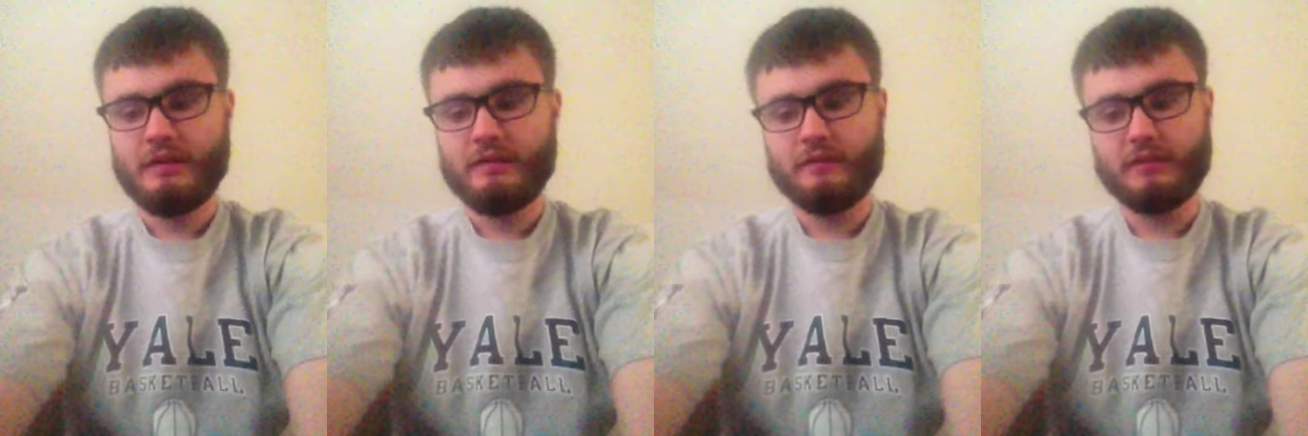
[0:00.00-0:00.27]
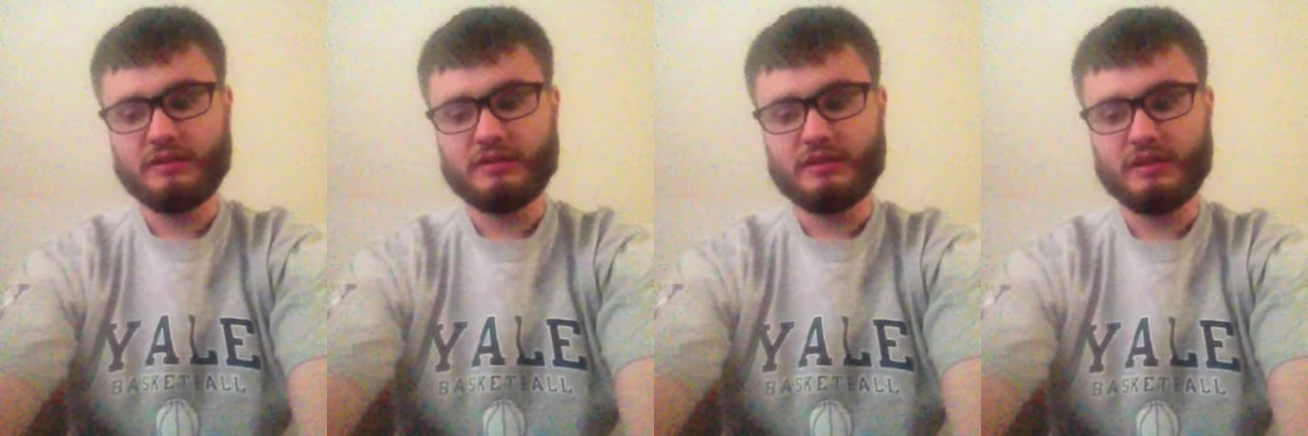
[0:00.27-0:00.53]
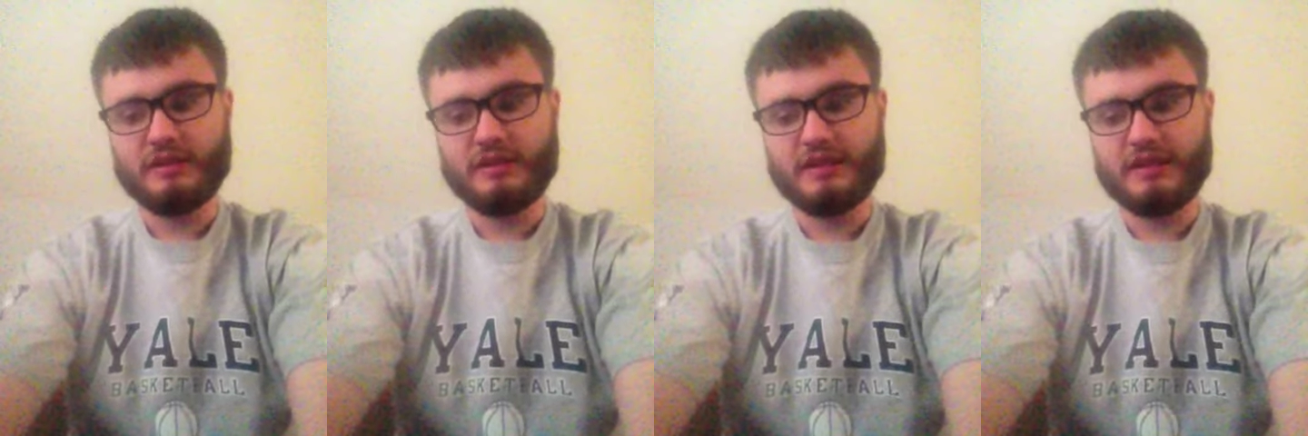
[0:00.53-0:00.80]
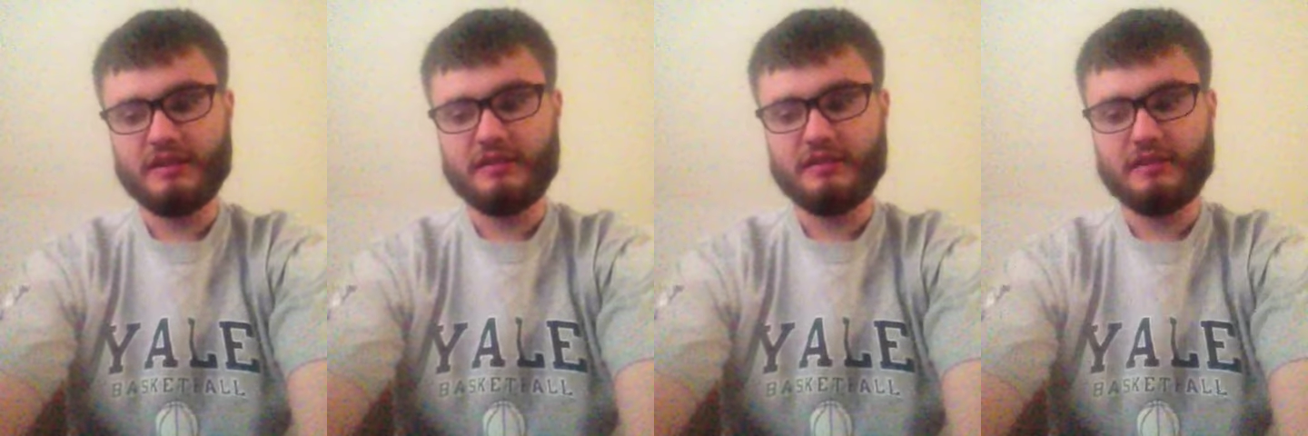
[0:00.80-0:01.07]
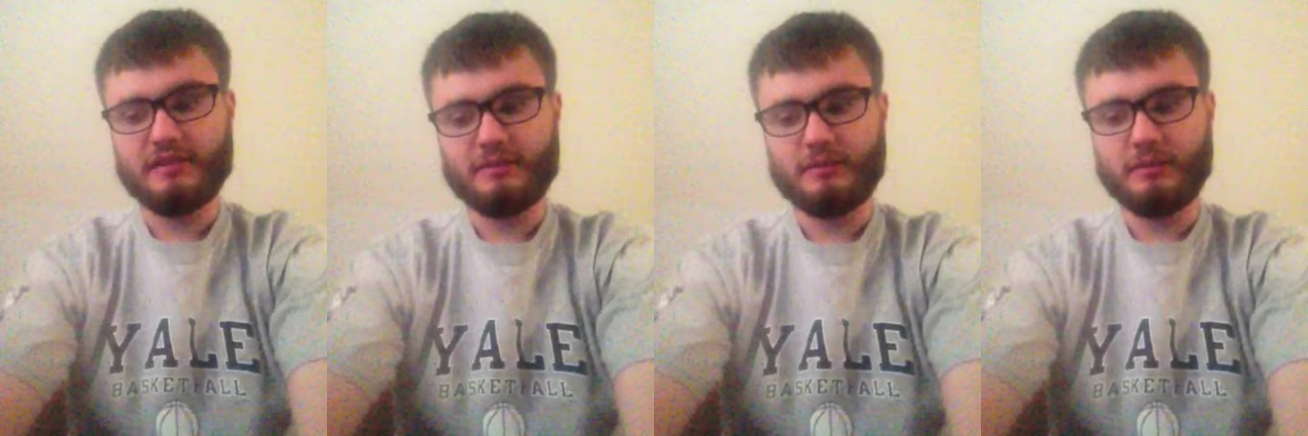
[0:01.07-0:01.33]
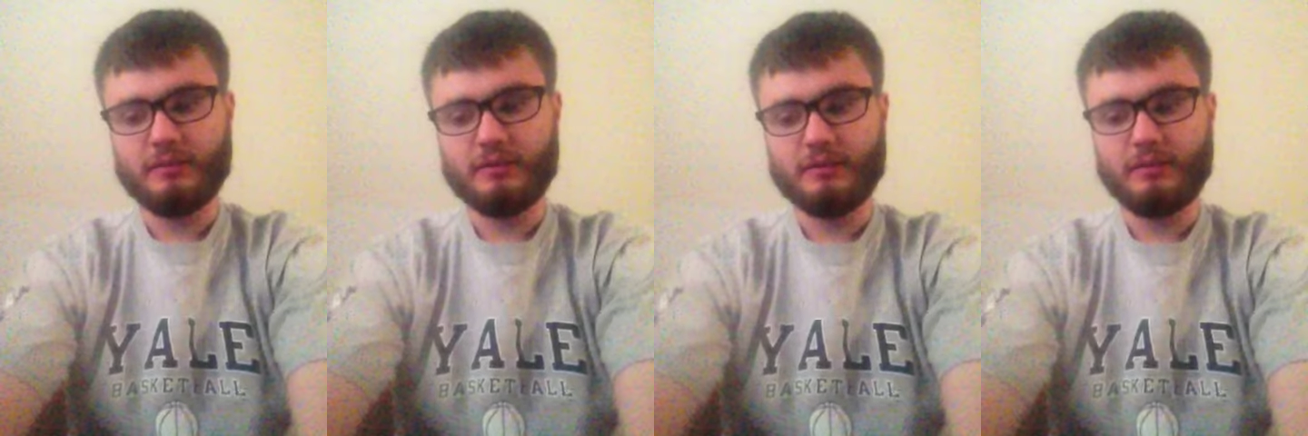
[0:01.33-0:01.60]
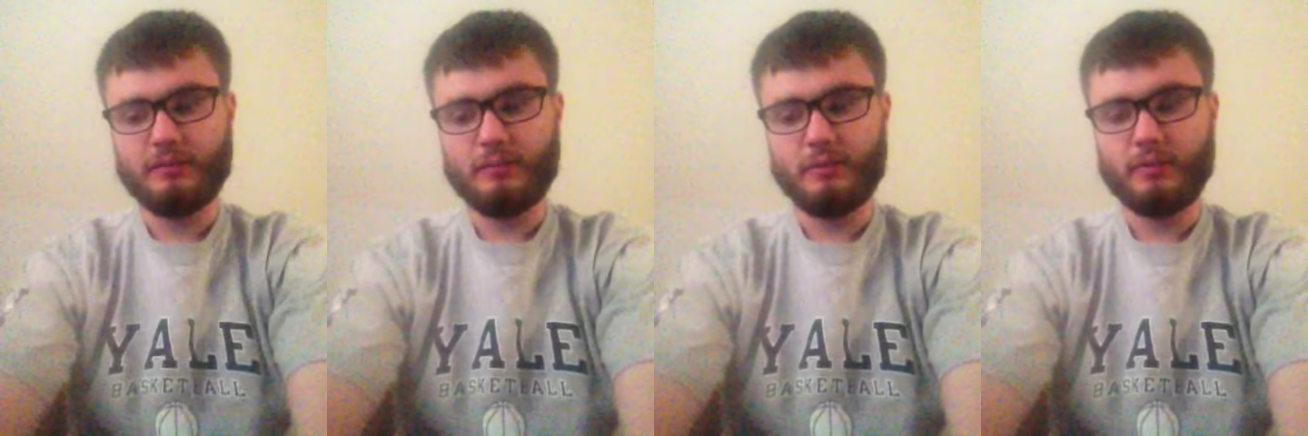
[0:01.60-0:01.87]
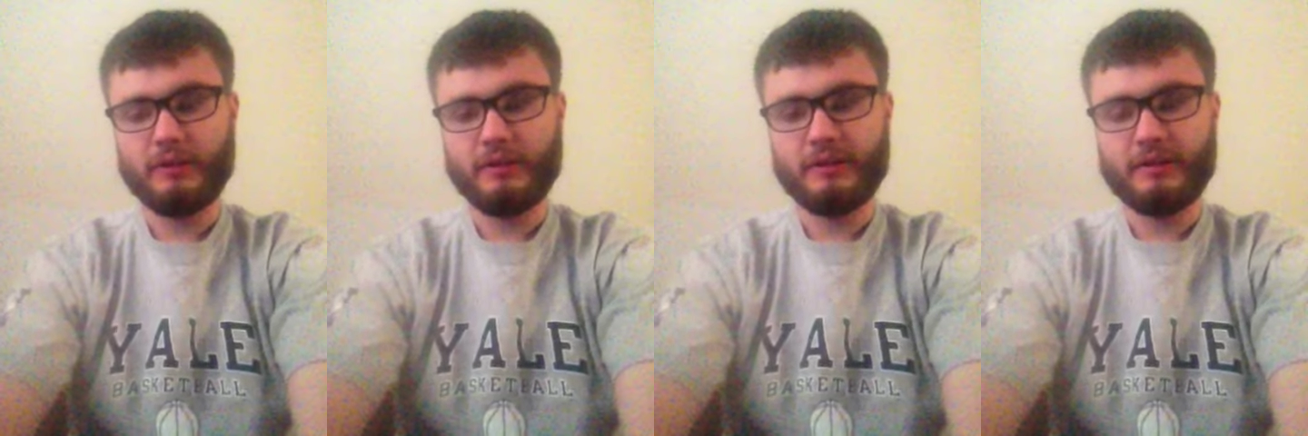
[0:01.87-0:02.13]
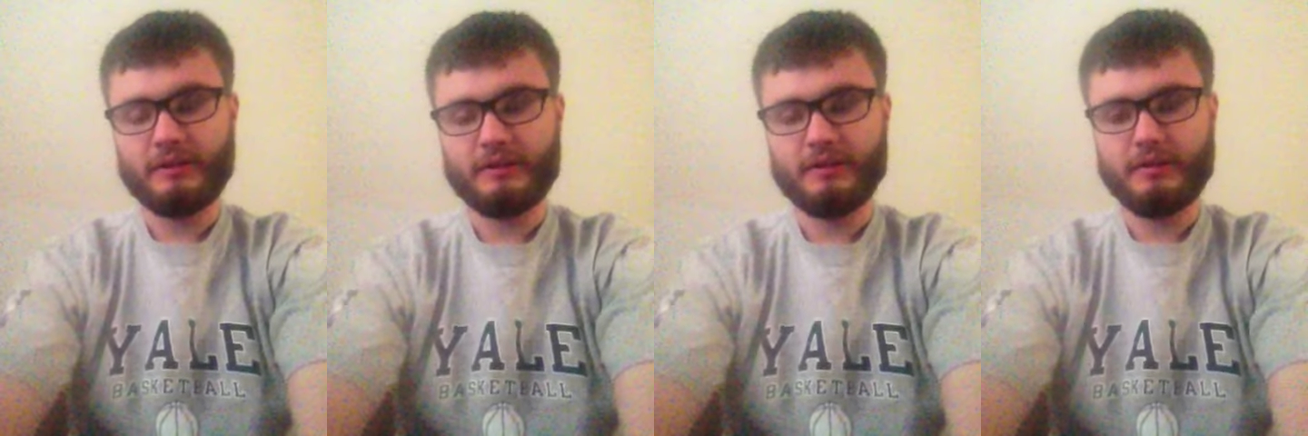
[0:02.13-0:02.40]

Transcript: For Sunday, I don't have to work in the morning.